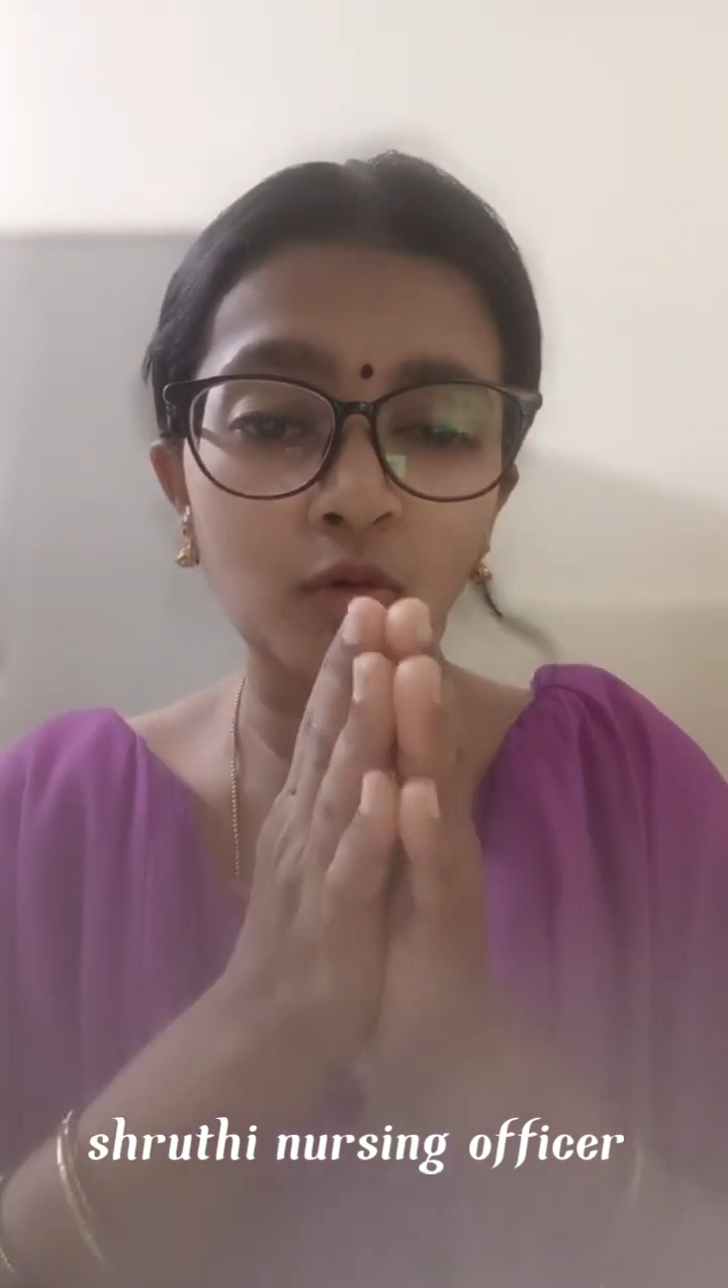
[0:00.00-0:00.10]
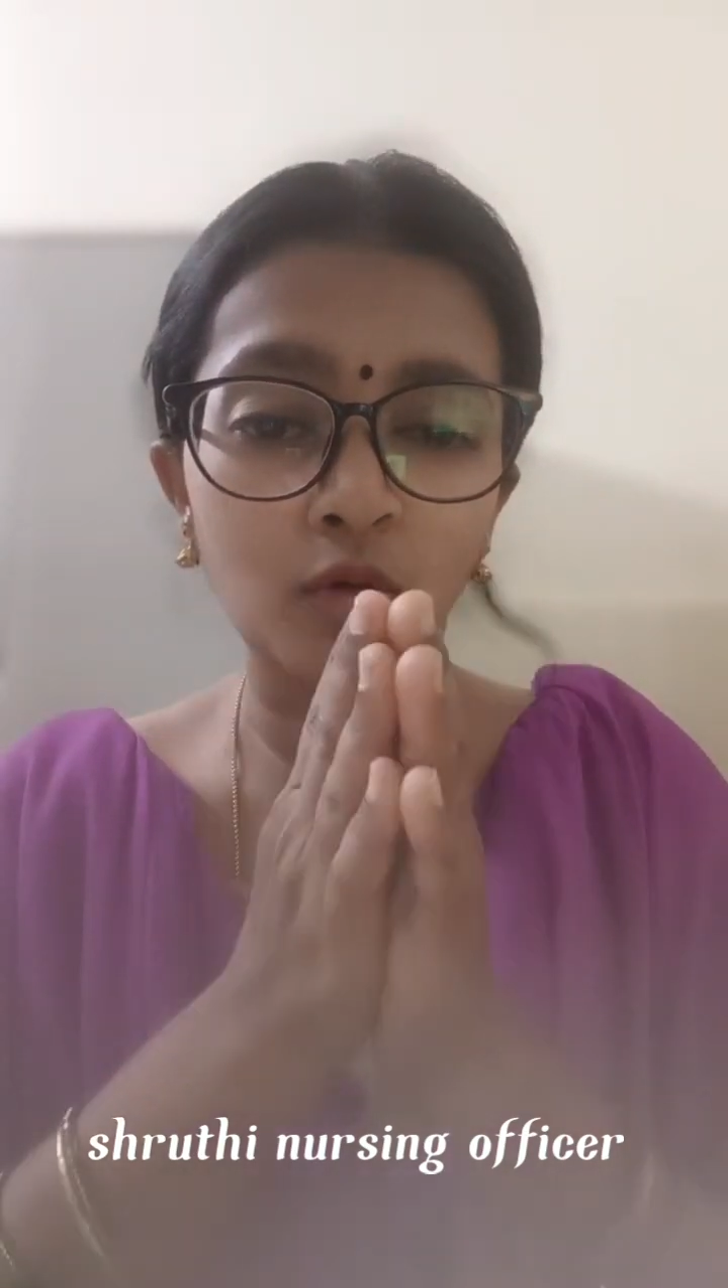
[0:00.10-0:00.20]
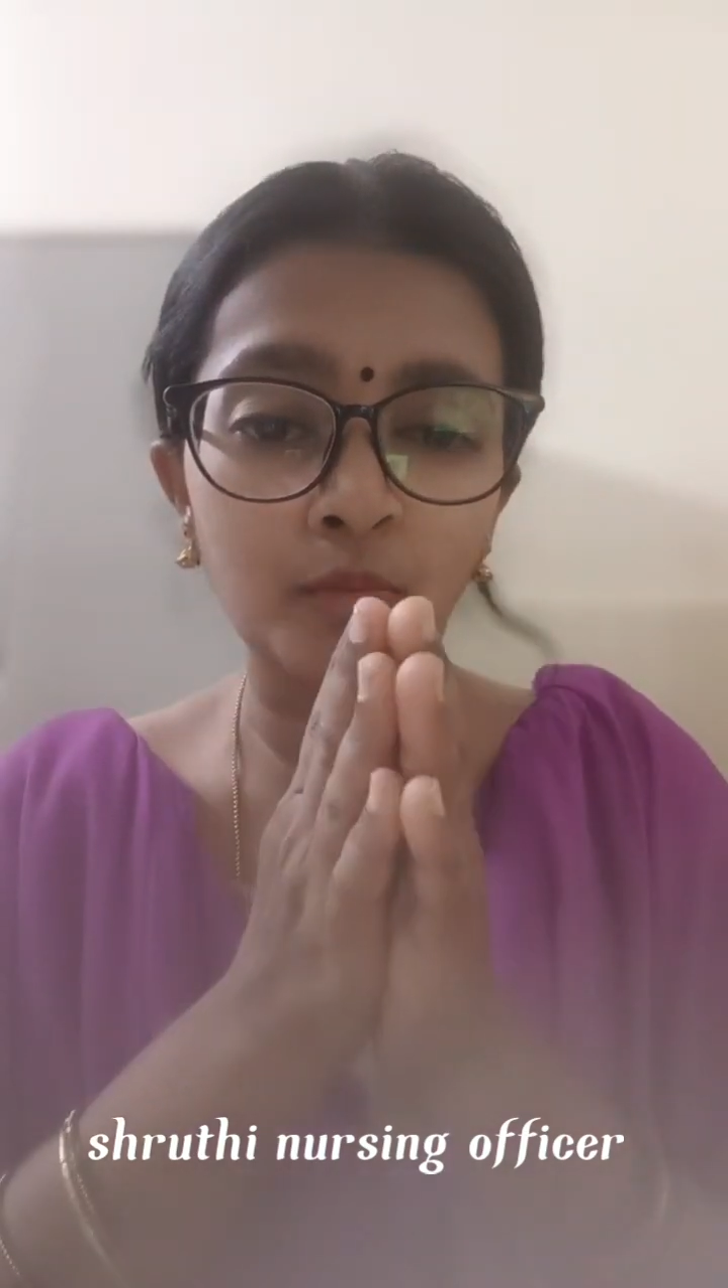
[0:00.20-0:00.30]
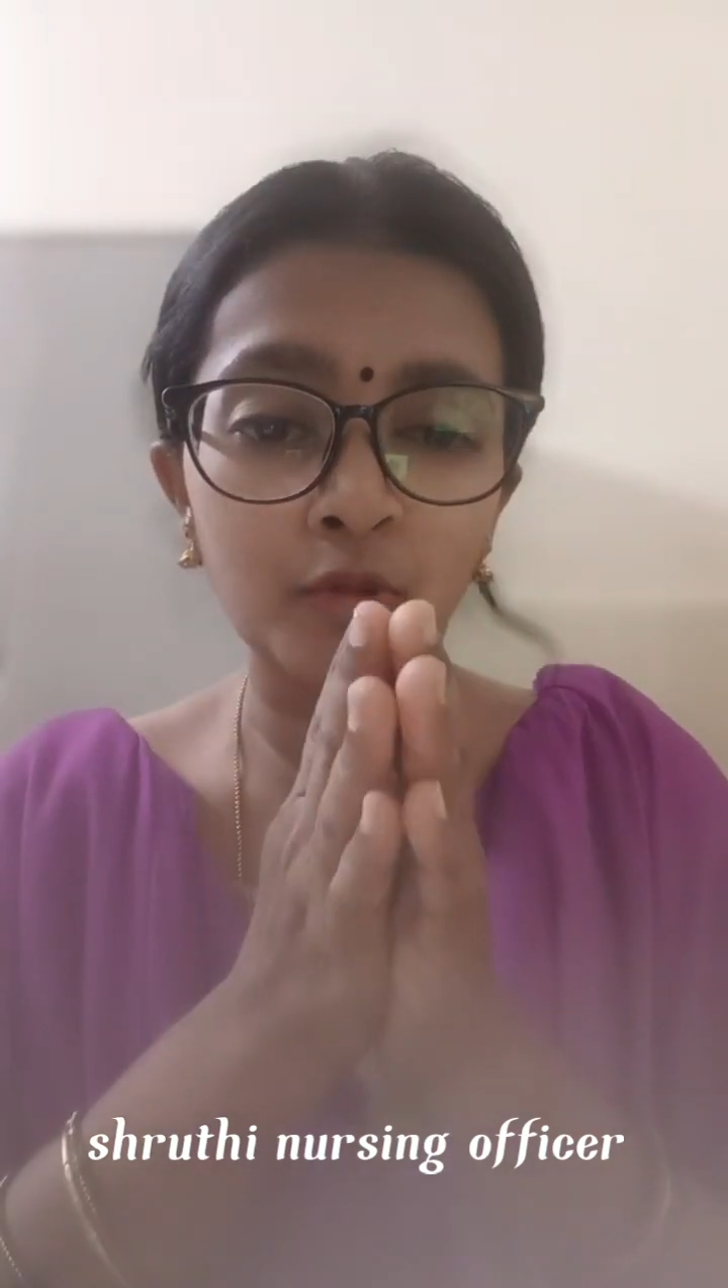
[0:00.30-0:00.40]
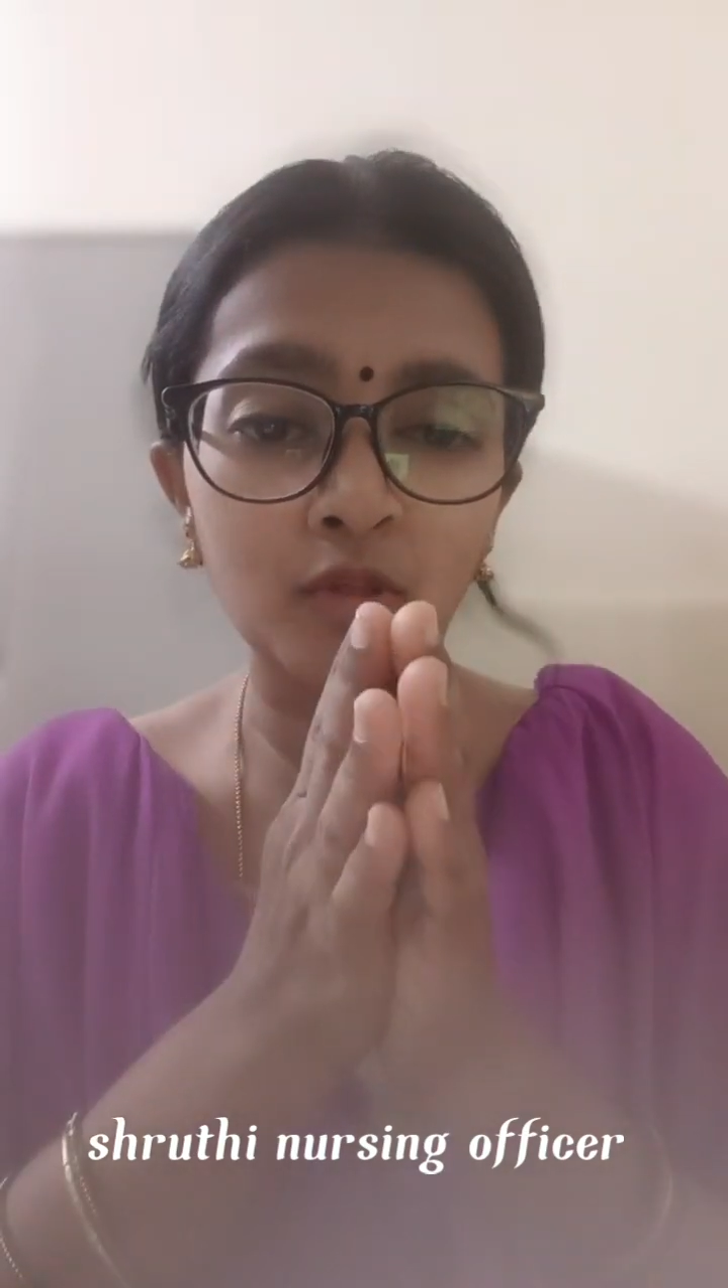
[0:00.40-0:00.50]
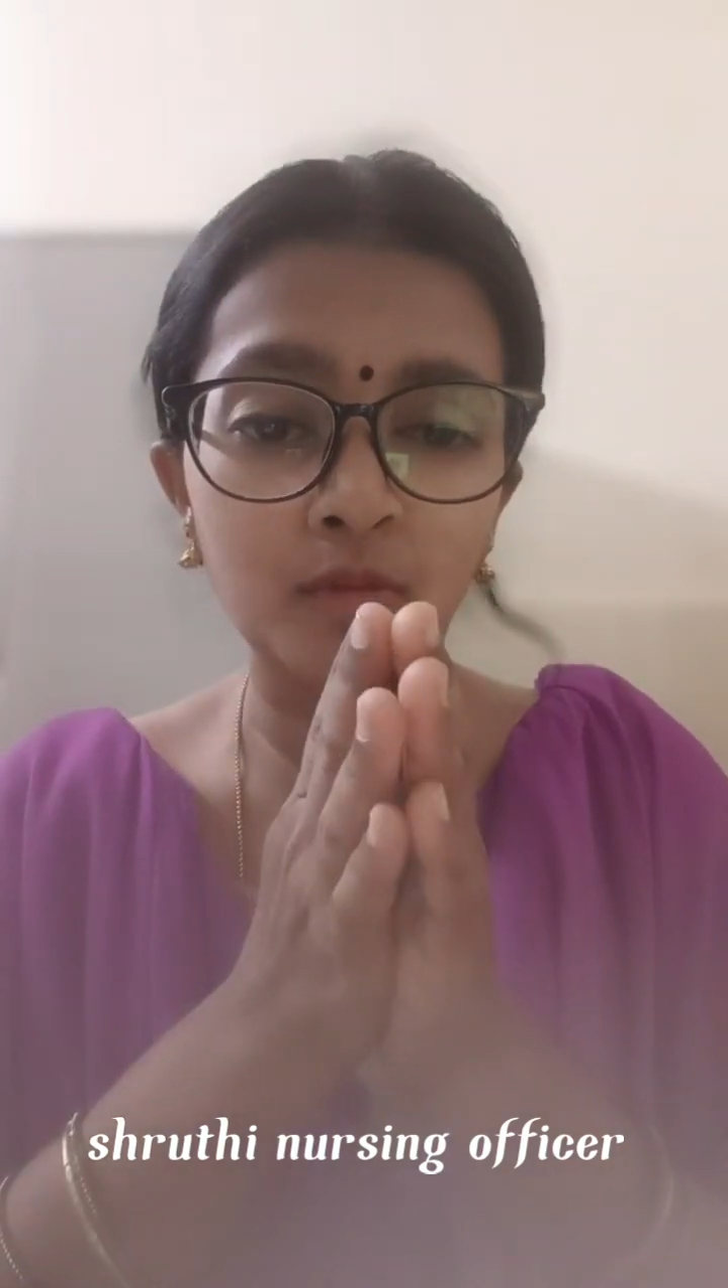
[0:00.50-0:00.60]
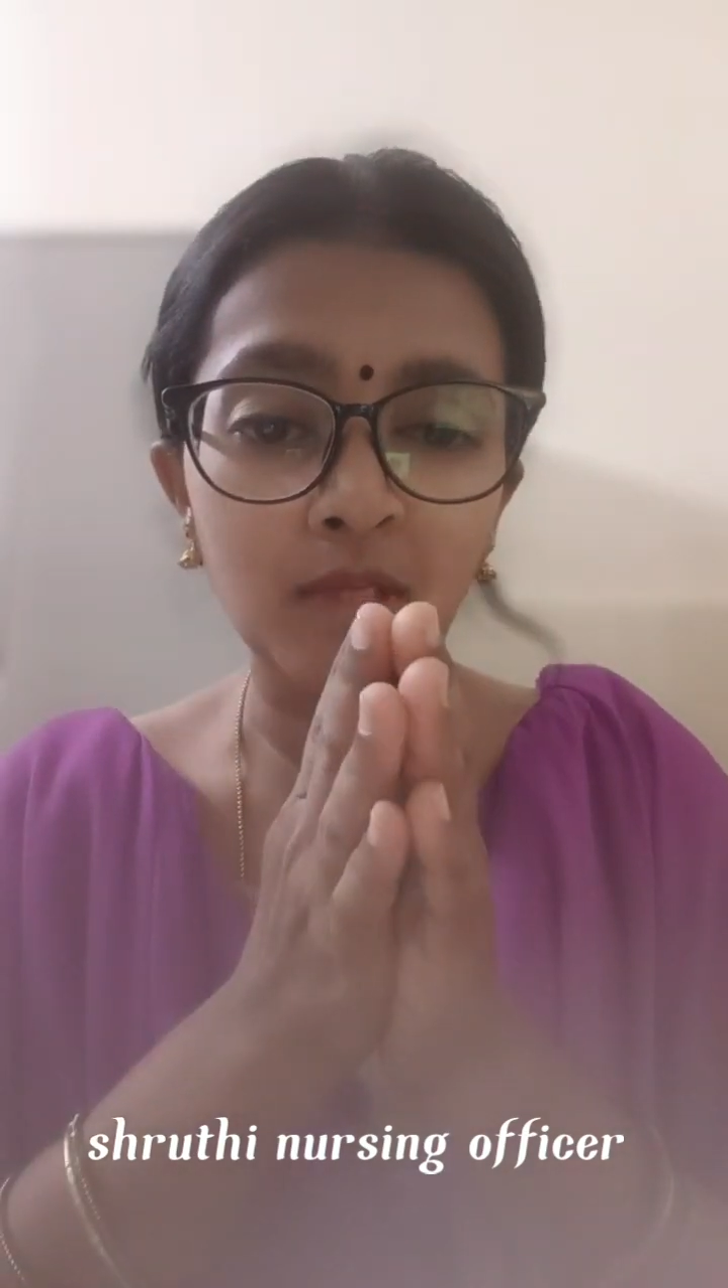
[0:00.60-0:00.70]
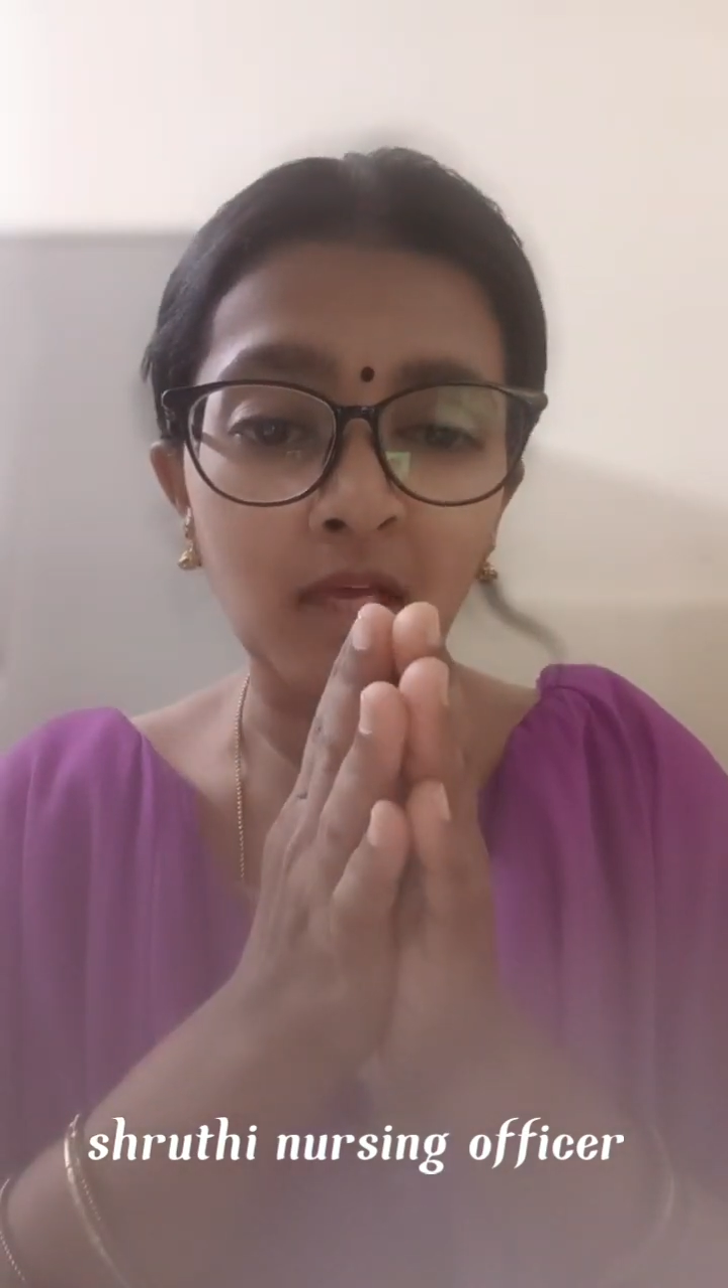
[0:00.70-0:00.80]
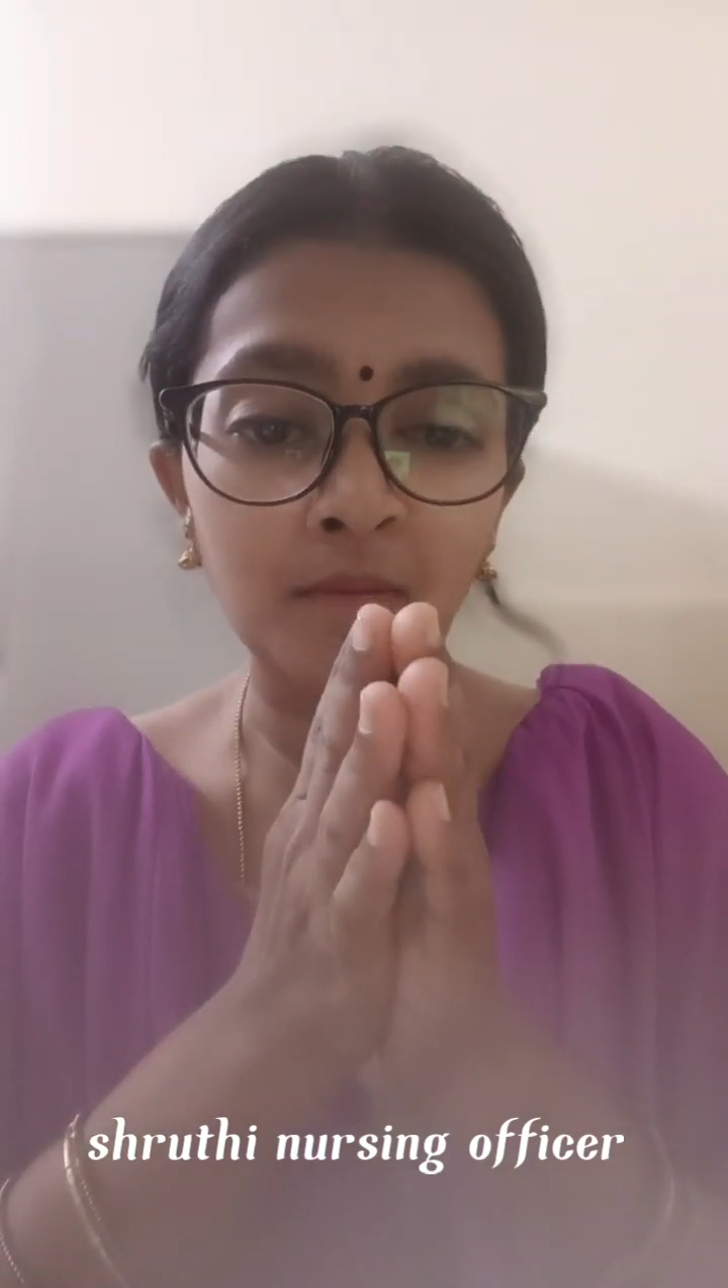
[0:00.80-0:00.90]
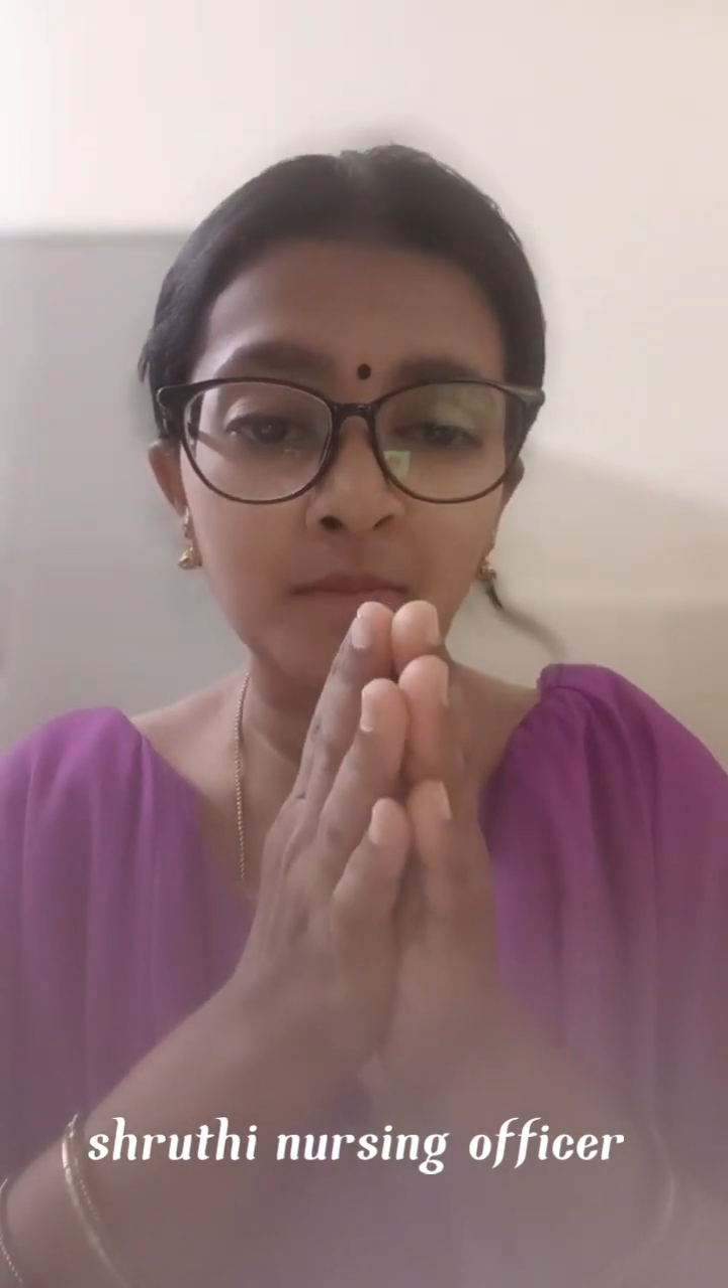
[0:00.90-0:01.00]
chromosome
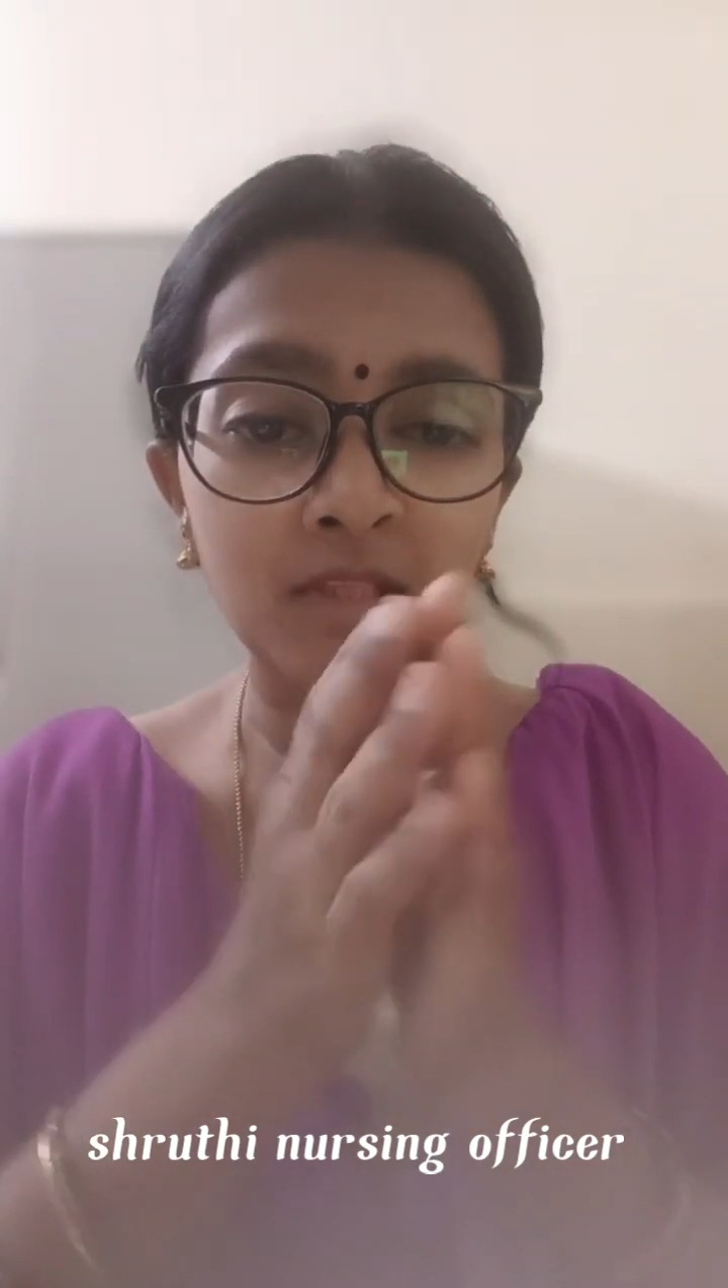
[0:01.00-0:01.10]
helps